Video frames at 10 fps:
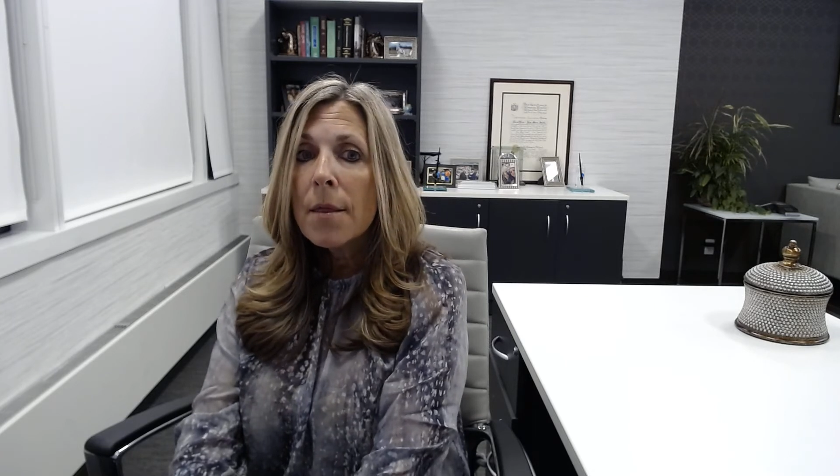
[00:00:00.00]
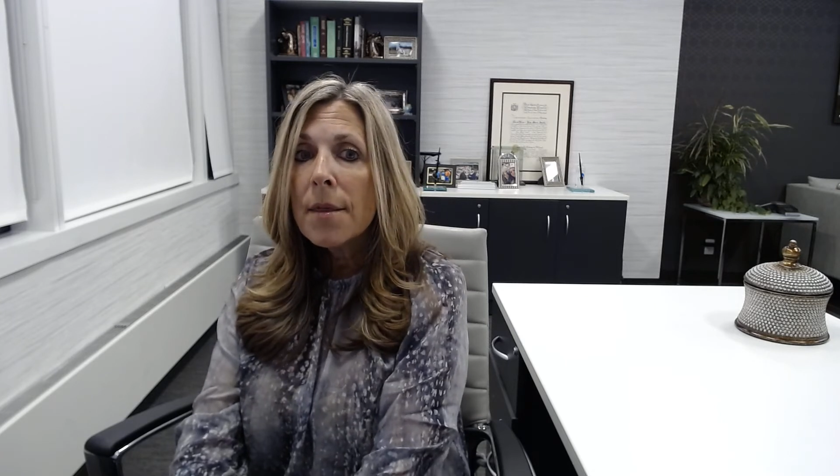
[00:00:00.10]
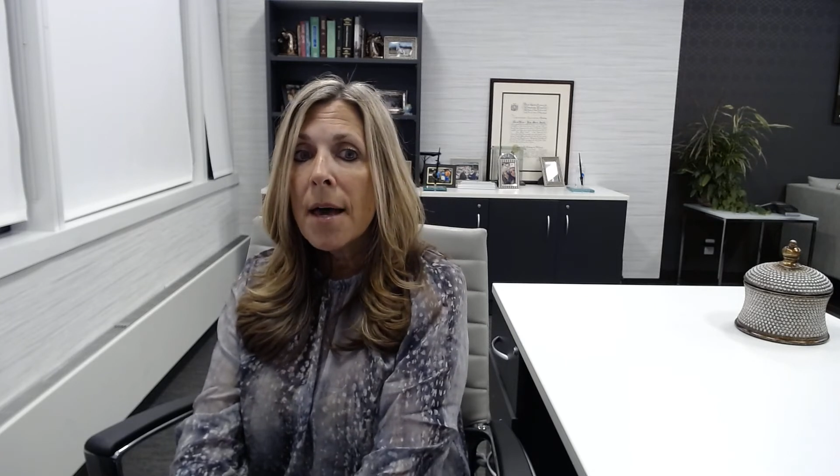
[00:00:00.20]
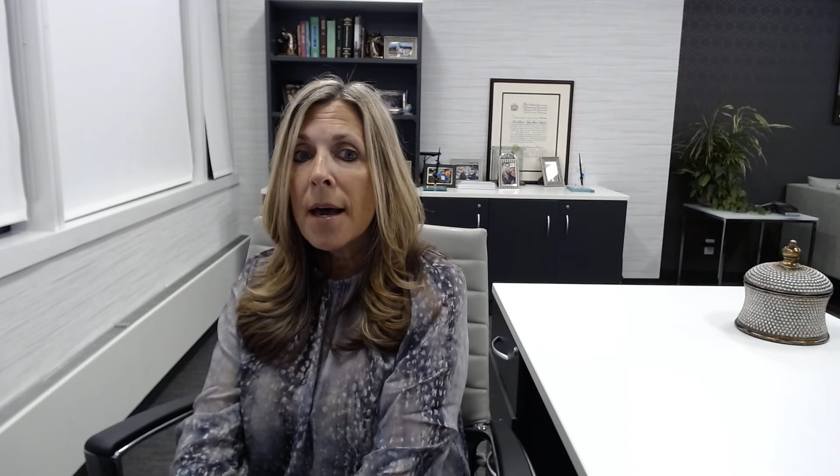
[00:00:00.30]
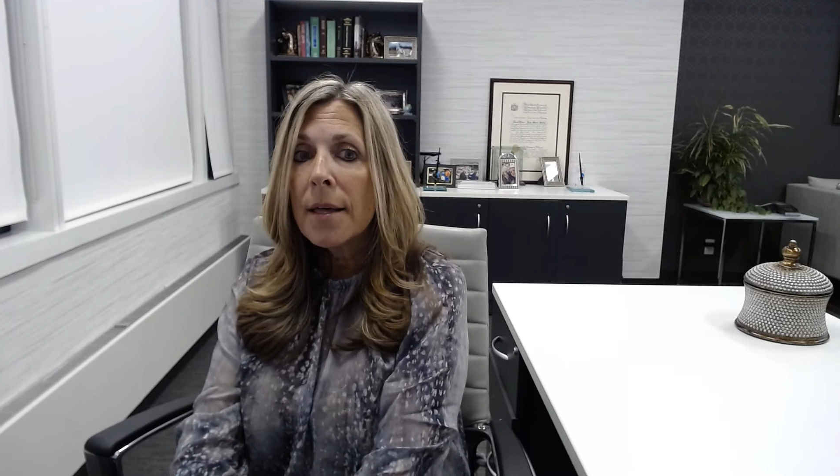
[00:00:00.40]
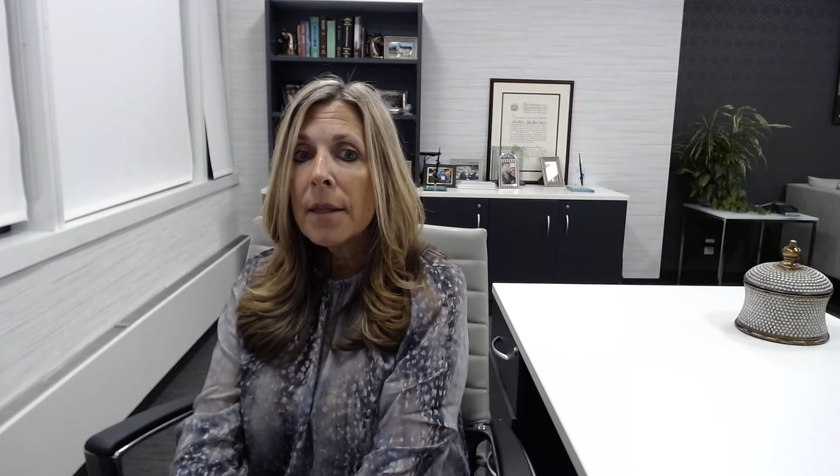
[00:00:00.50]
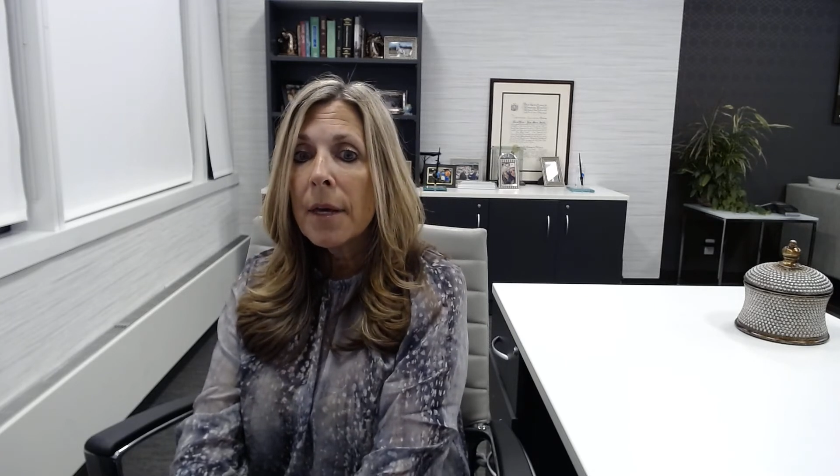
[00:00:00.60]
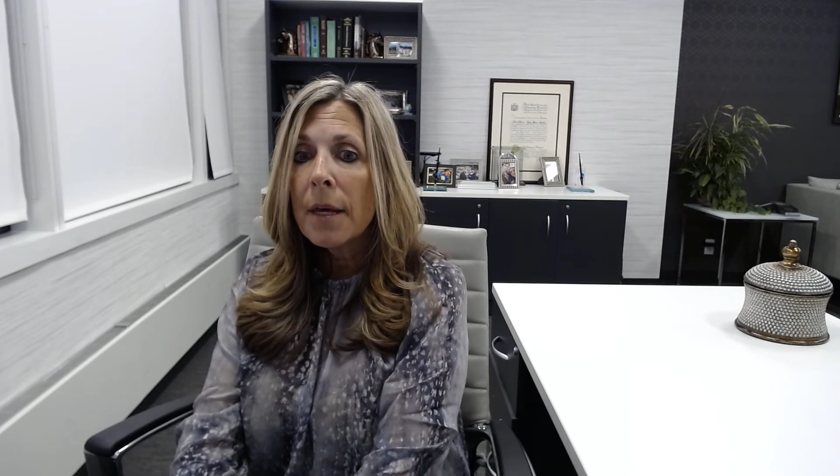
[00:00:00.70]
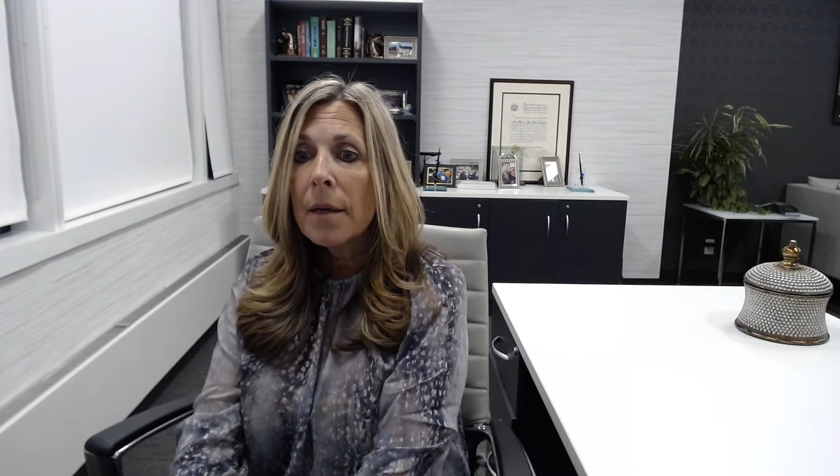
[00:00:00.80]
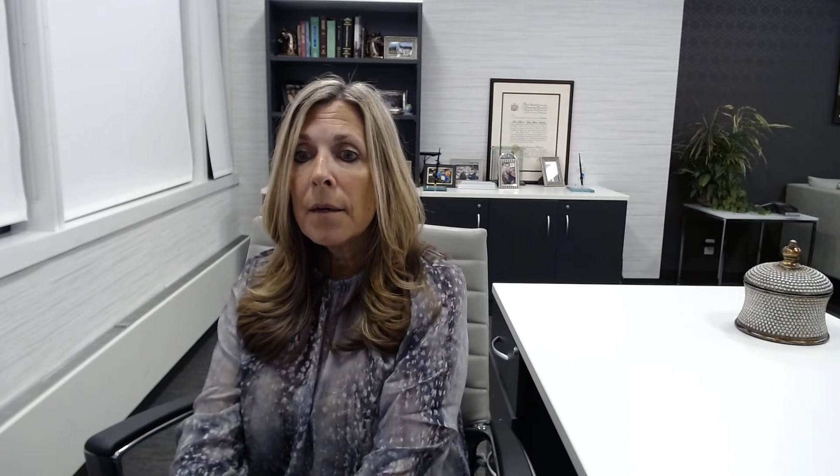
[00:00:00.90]
that
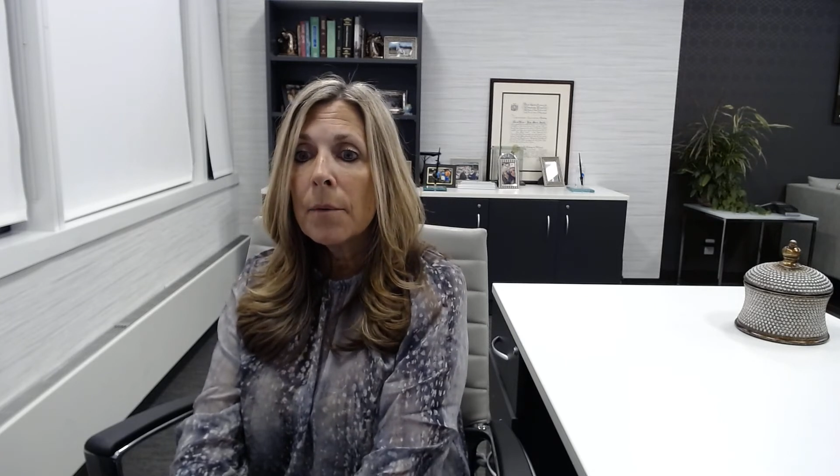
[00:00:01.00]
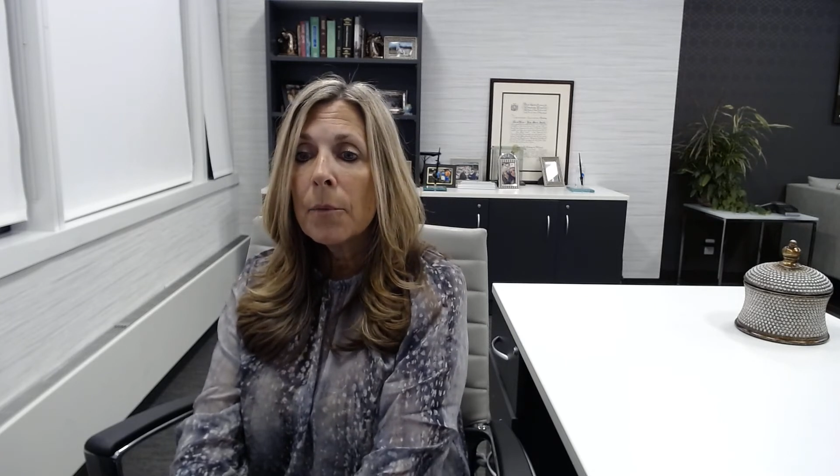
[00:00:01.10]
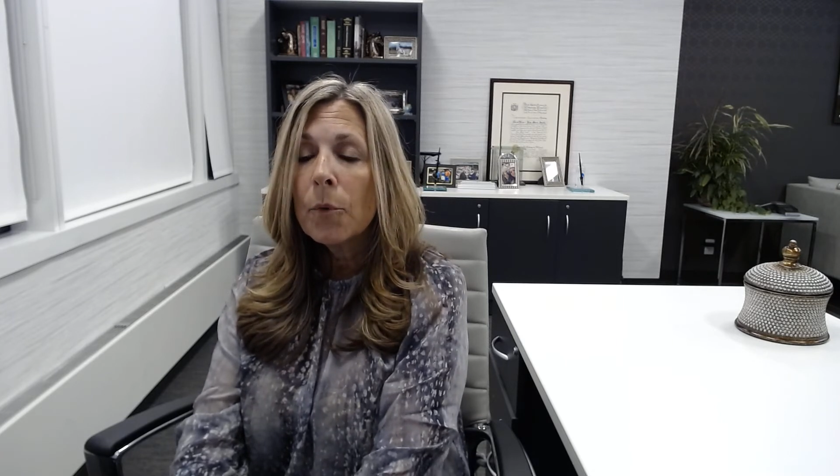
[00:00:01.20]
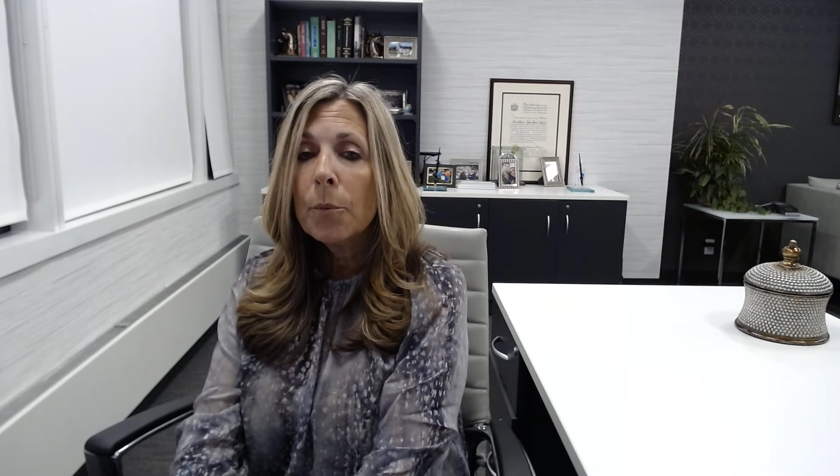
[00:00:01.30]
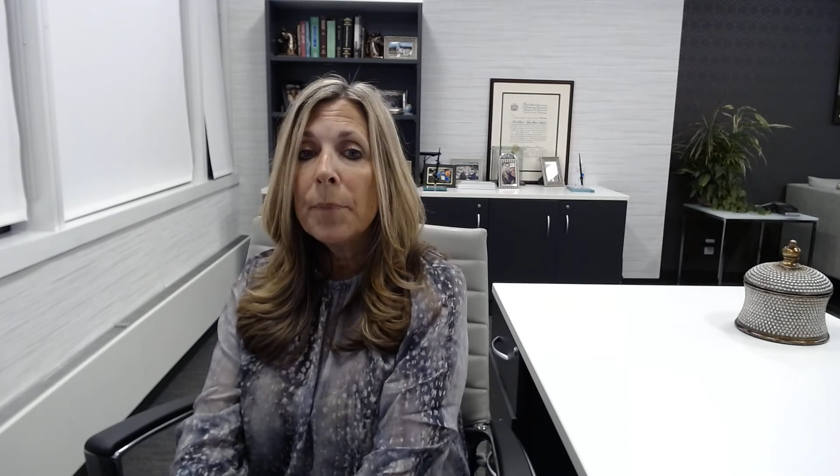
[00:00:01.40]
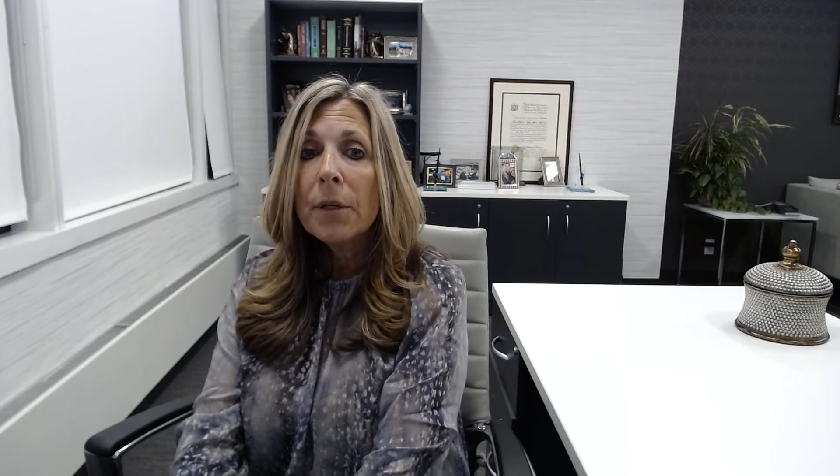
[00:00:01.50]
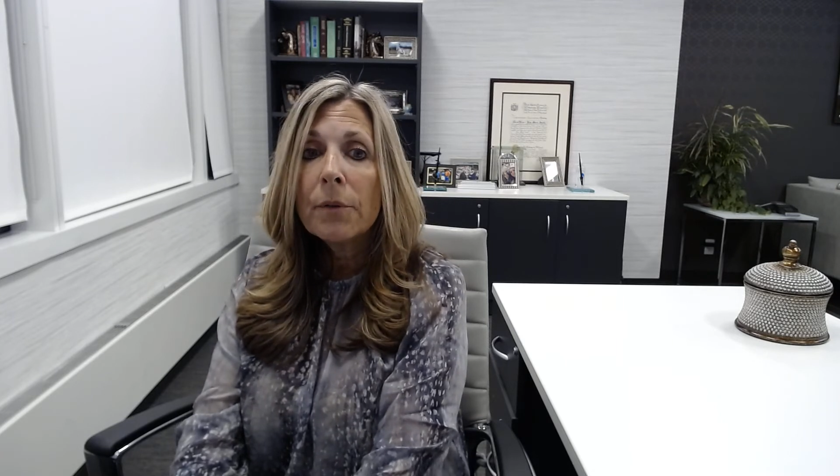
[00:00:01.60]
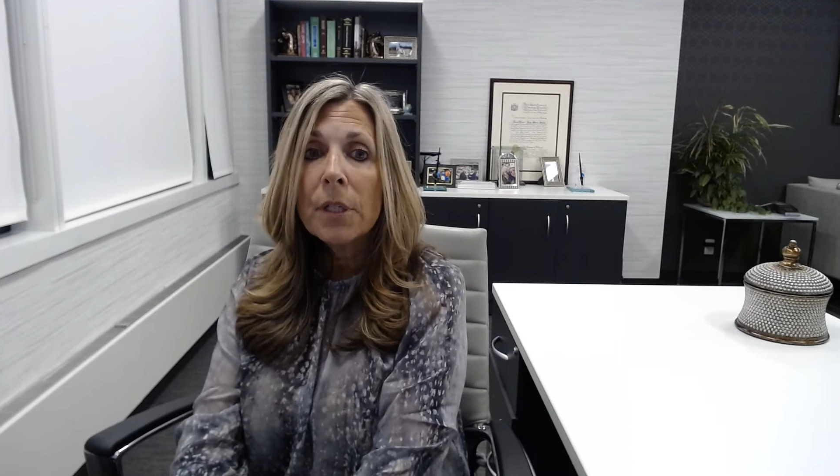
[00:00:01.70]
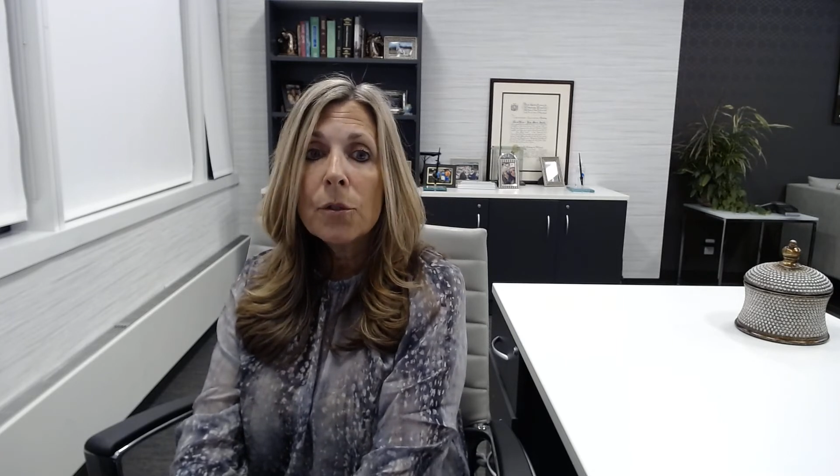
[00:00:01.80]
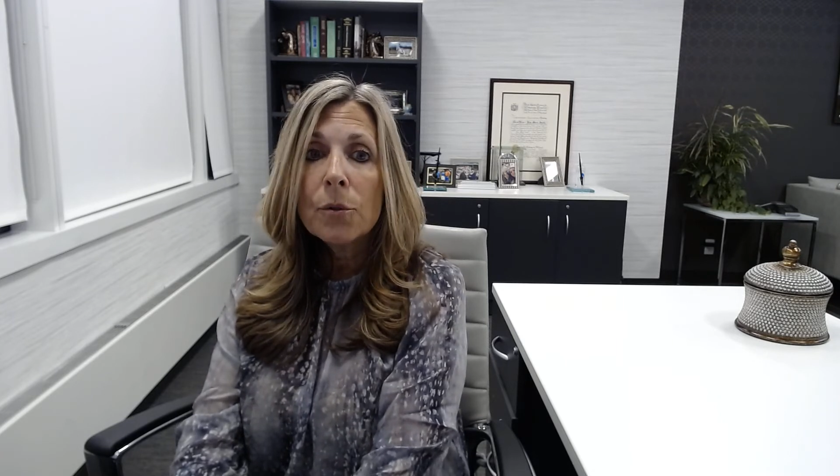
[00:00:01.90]
they will be
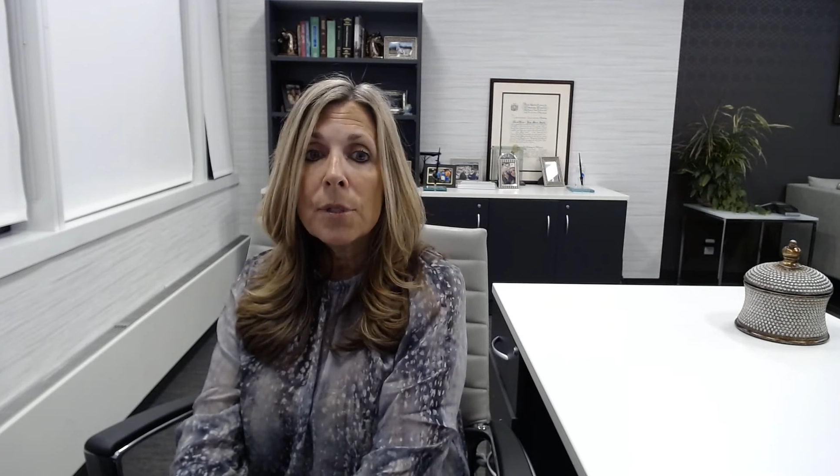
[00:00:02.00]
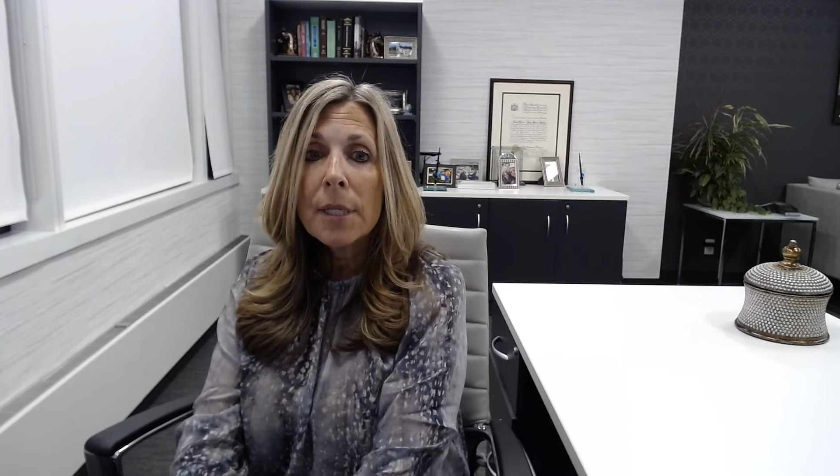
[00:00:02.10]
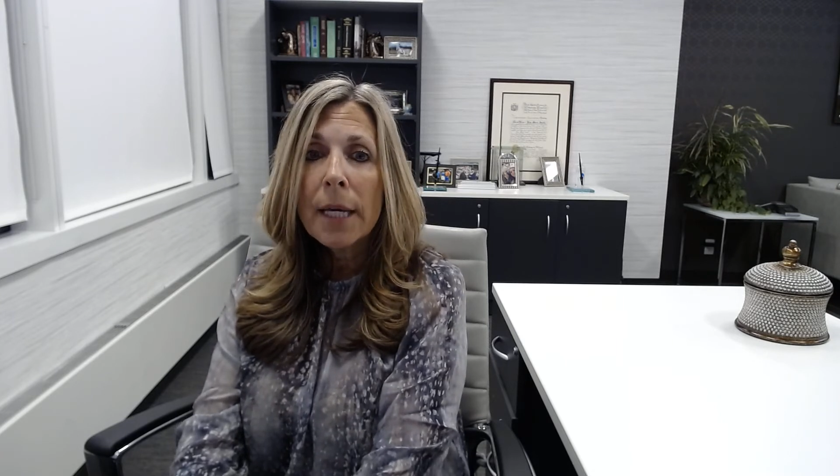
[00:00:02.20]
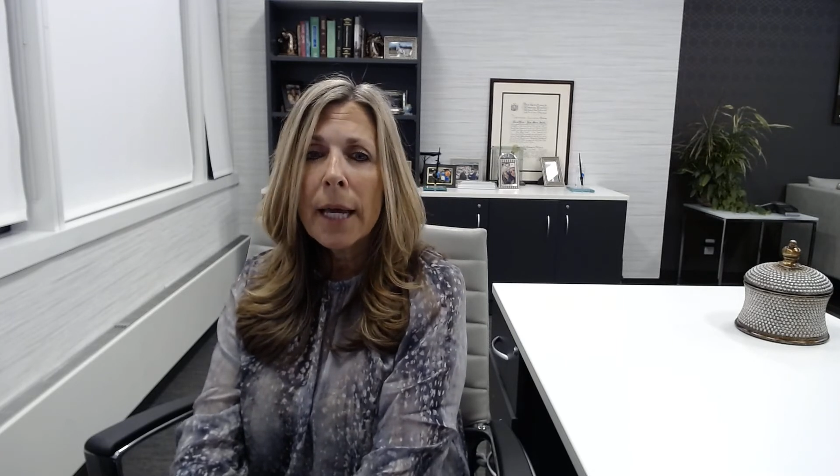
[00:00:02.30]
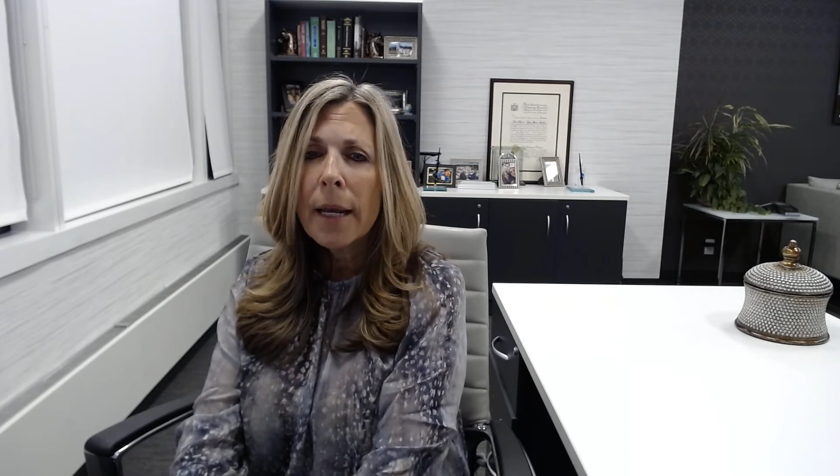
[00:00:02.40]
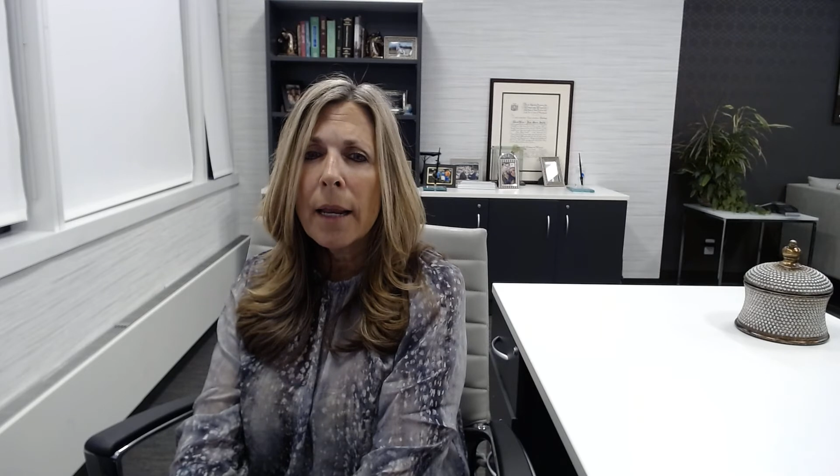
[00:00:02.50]
reducing,